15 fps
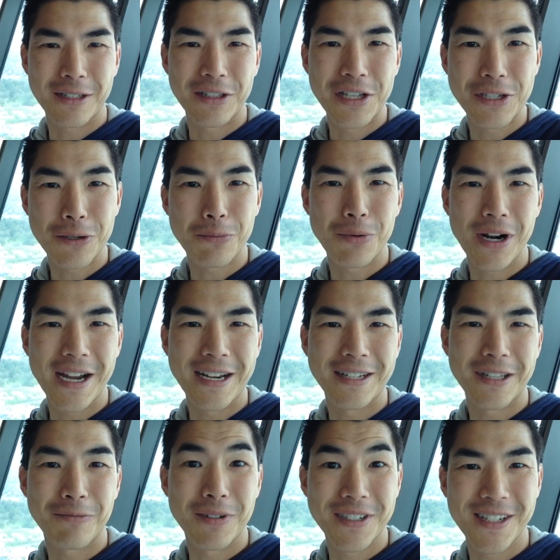lizard
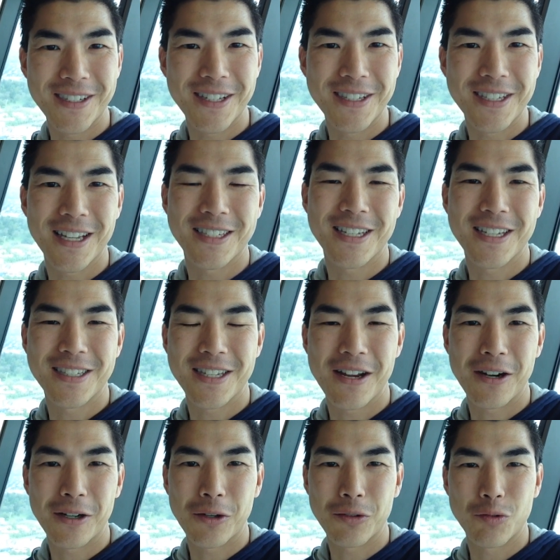brain, the resistance that sits
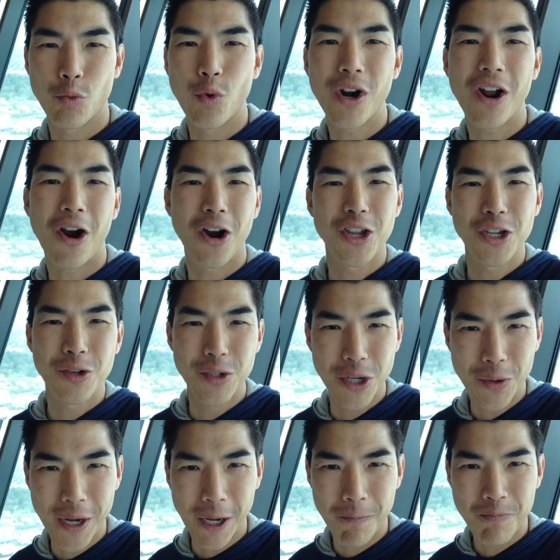there, goes, "What are you
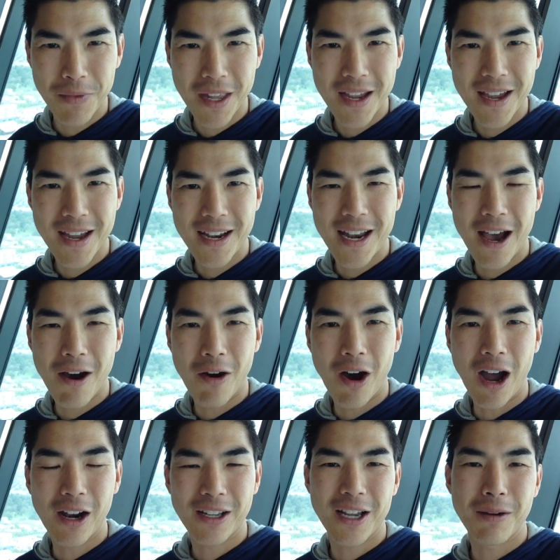doing?"
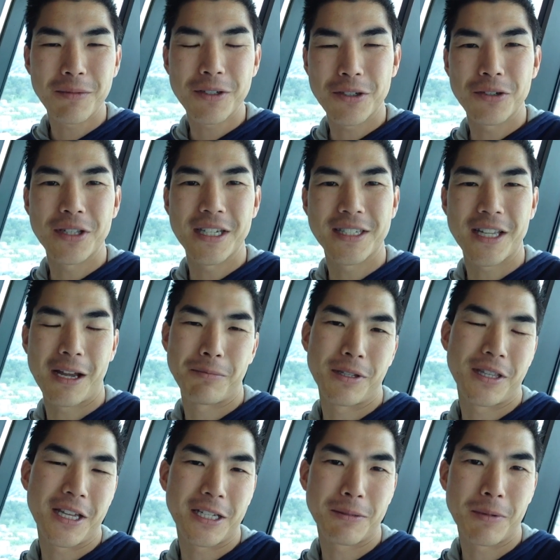Now, I come to do these type of
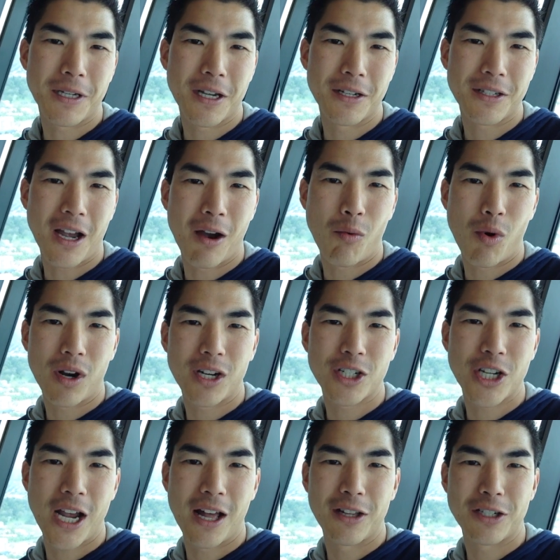things because I want to
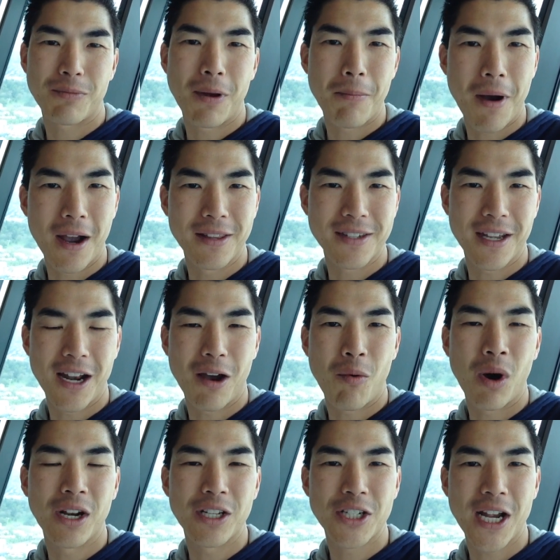challenge my mindset. I
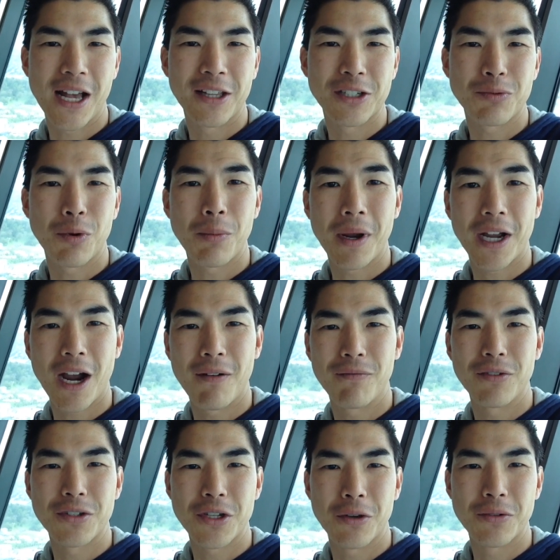want to challenge where my
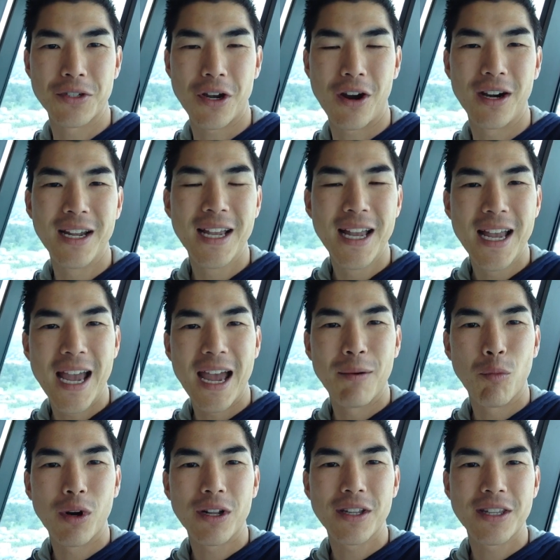comfort zones are.
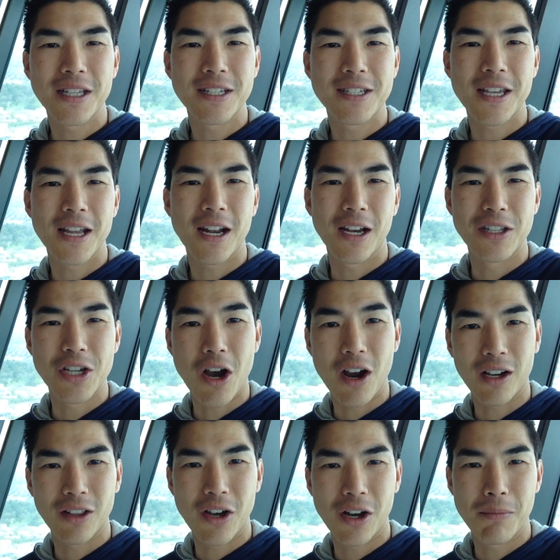And one of the things that I
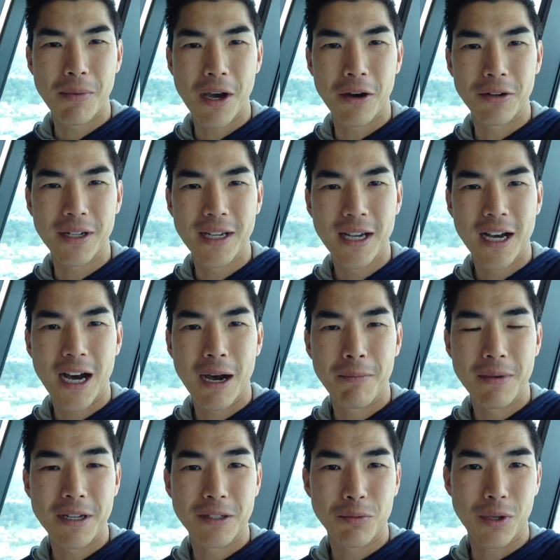talk a lot about
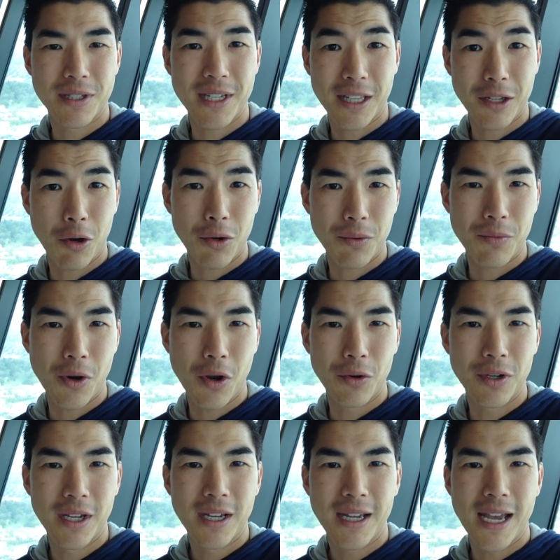um, is what Seth Godin
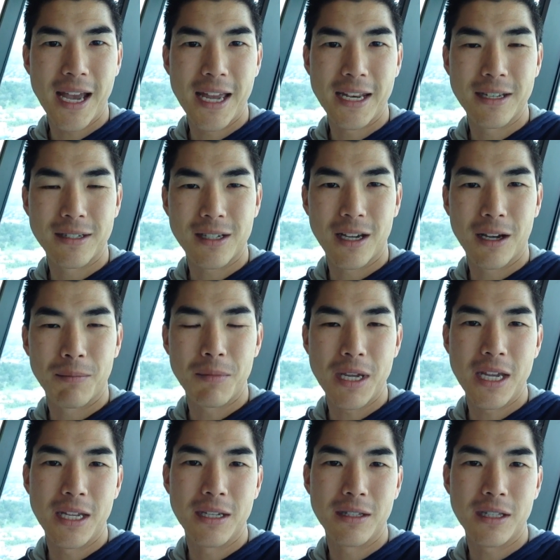wrote and um,
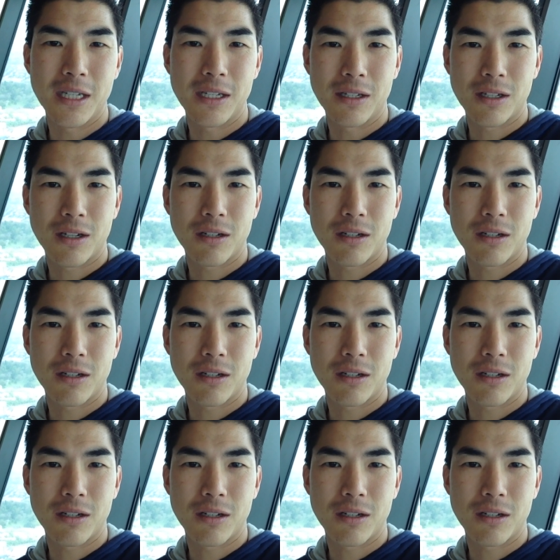in the